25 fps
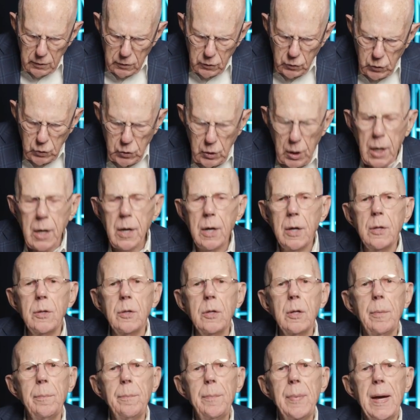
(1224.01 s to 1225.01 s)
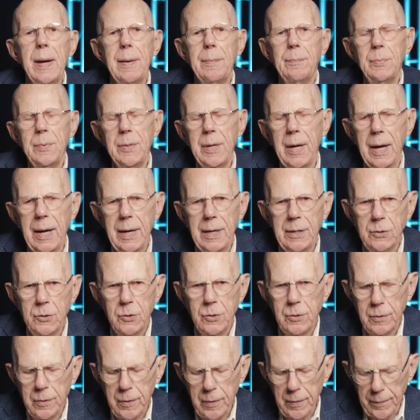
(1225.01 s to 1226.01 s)
John the
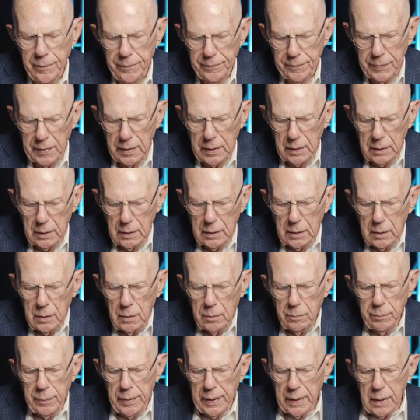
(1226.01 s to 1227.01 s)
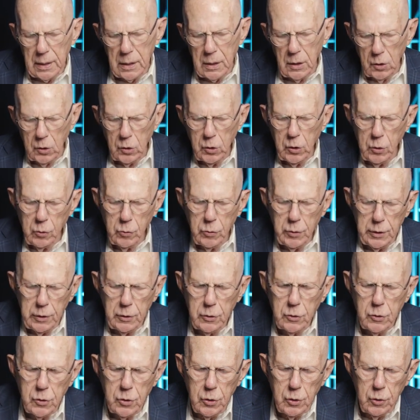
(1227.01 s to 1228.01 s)
Baptizer being
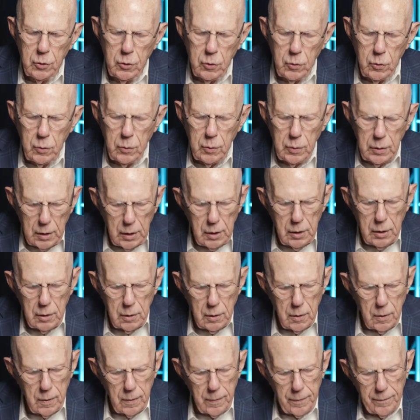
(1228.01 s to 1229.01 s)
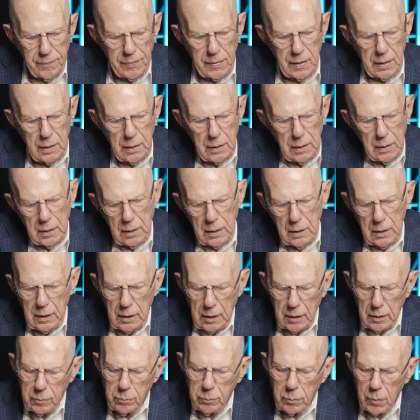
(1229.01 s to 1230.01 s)
alluded to here
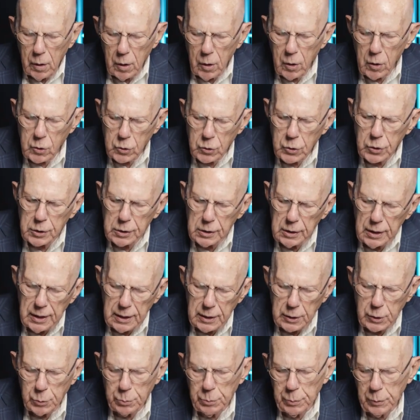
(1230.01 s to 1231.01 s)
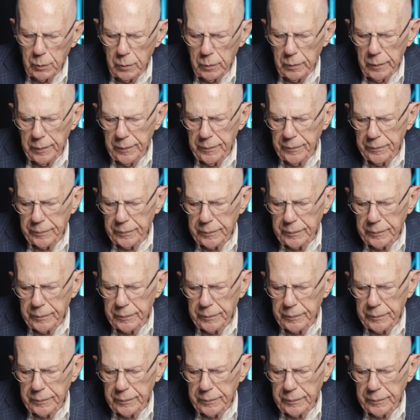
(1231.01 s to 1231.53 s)
in Mark's Gospel.